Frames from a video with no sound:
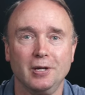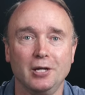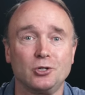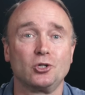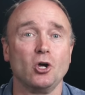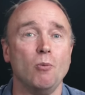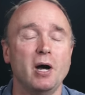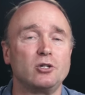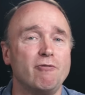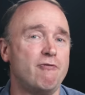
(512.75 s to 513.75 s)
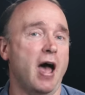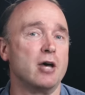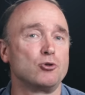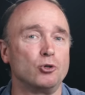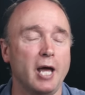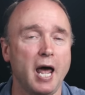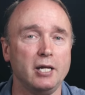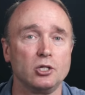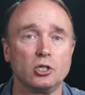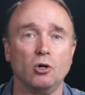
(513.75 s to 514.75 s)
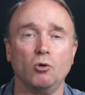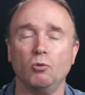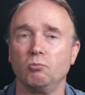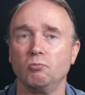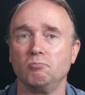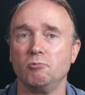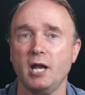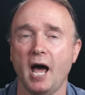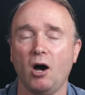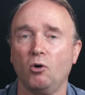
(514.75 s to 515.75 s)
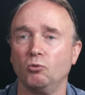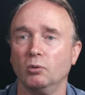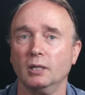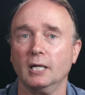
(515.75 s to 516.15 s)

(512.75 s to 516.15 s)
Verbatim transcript: It's so much faster to edit, so now